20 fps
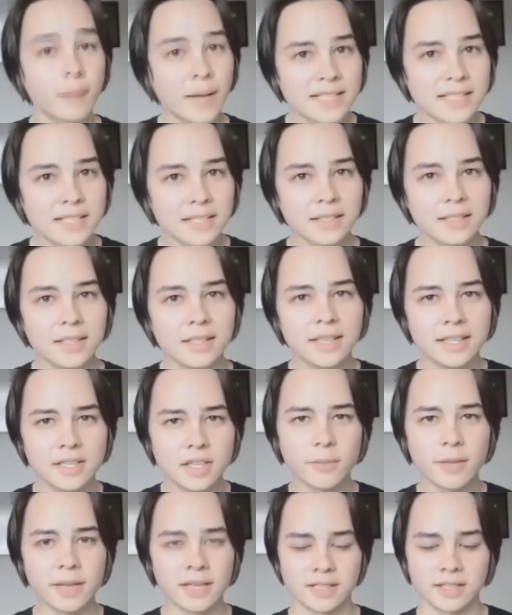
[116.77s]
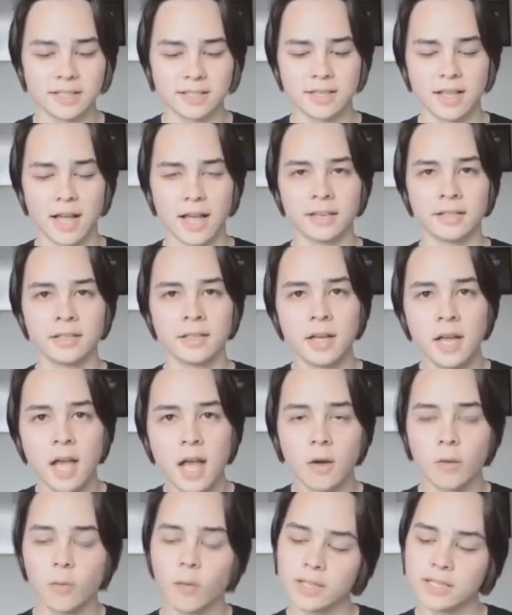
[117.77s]
But basically, let's go back to this line.
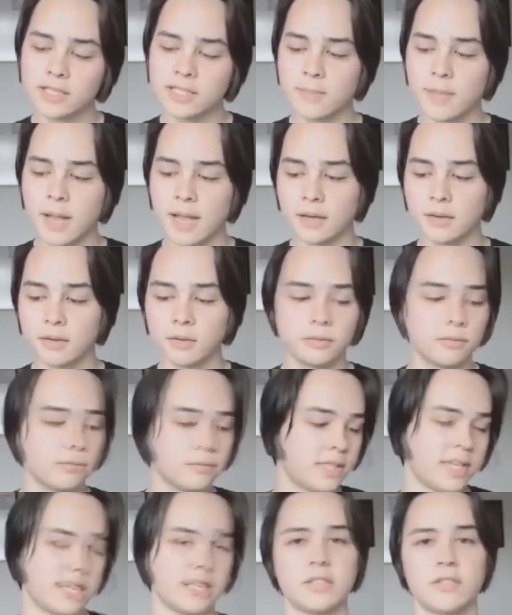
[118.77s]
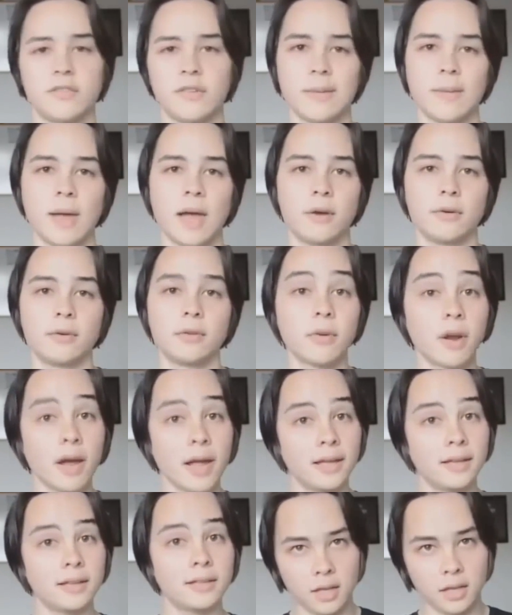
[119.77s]
One's male, ten's female,
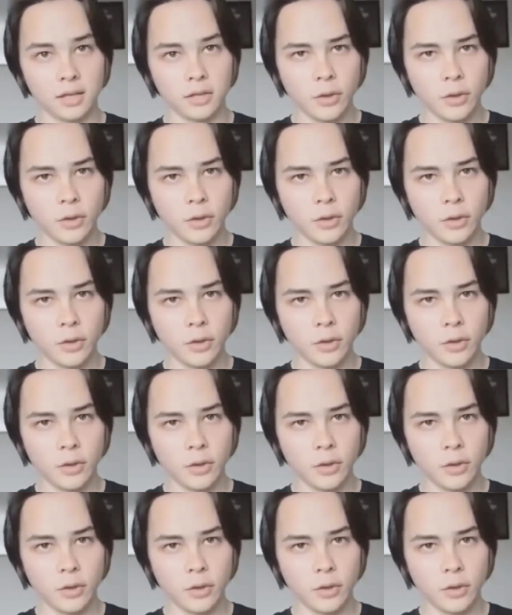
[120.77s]
right?